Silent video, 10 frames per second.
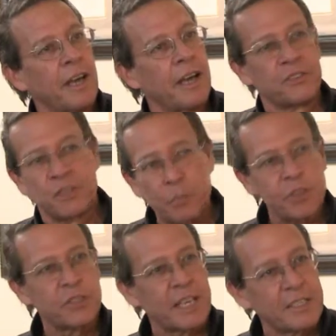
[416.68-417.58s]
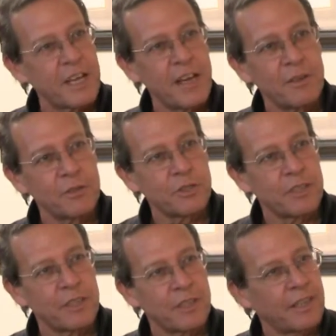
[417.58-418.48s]
As simple as that sounds,
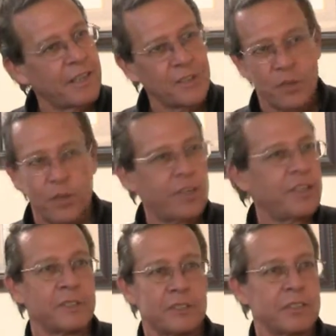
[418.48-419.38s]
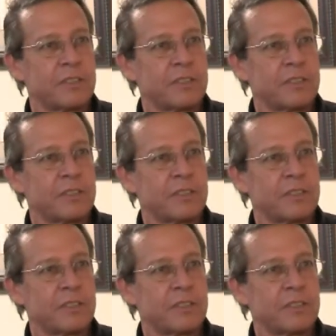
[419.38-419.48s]
that's all it is.